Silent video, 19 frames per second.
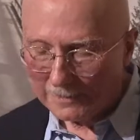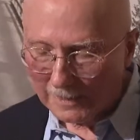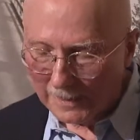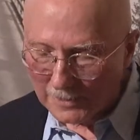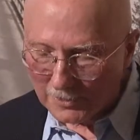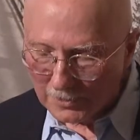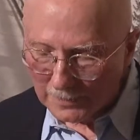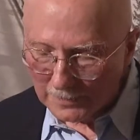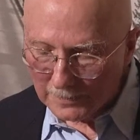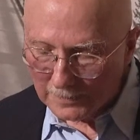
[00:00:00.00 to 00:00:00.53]

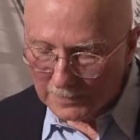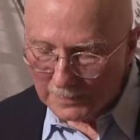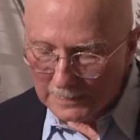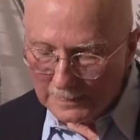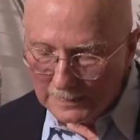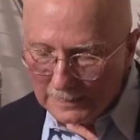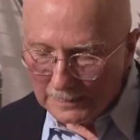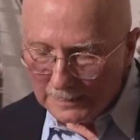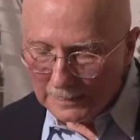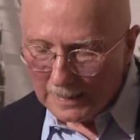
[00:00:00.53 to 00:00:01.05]
glaciers,
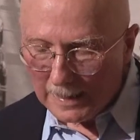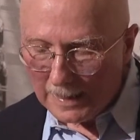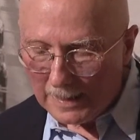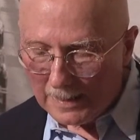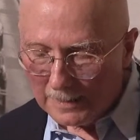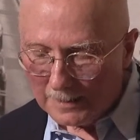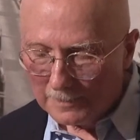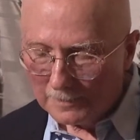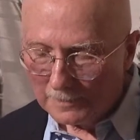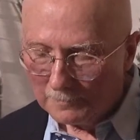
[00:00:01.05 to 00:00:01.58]

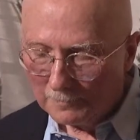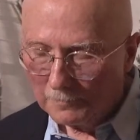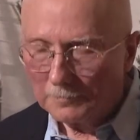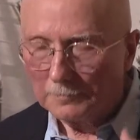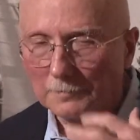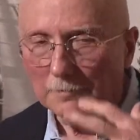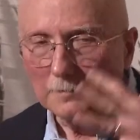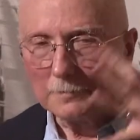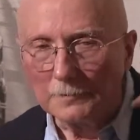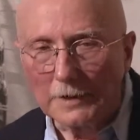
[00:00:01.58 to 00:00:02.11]
uh,
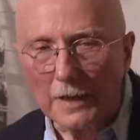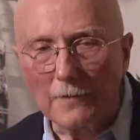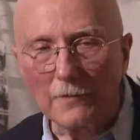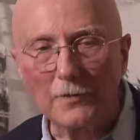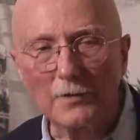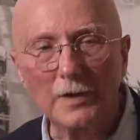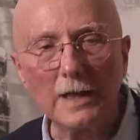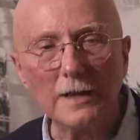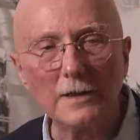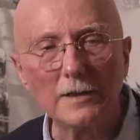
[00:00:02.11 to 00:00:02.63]
they've
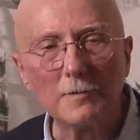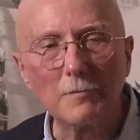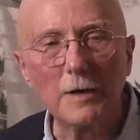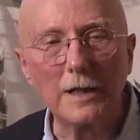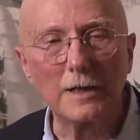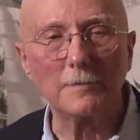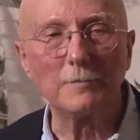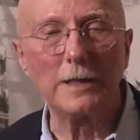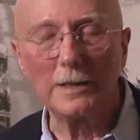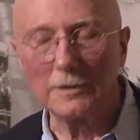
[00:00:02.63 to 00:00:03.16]
thinned by
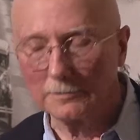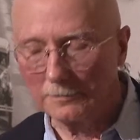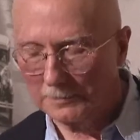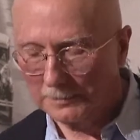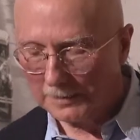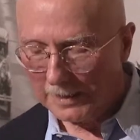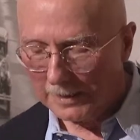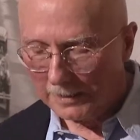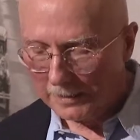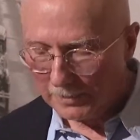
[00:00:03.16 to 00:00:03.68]
about
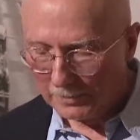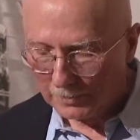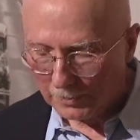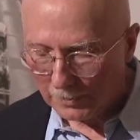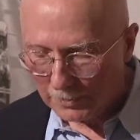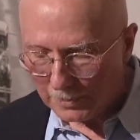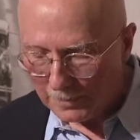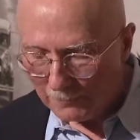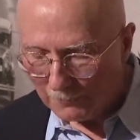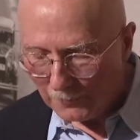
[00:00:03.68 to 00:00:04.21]
uh,
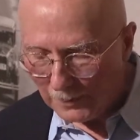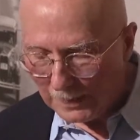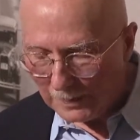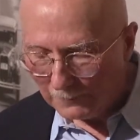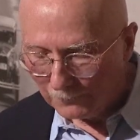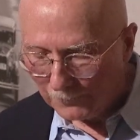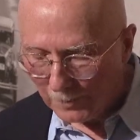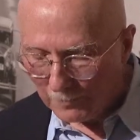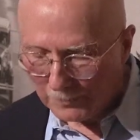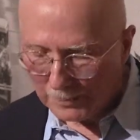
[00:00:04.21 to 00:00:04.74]
thirty feet
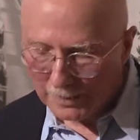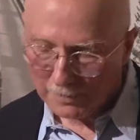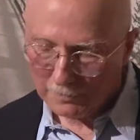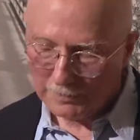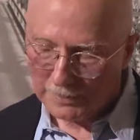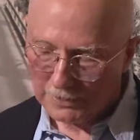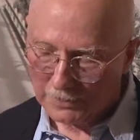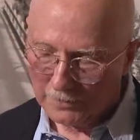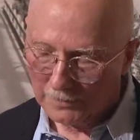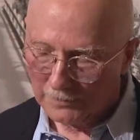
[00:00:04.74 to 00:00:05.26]
from their
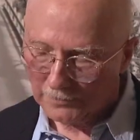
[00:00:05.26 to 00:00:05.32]
original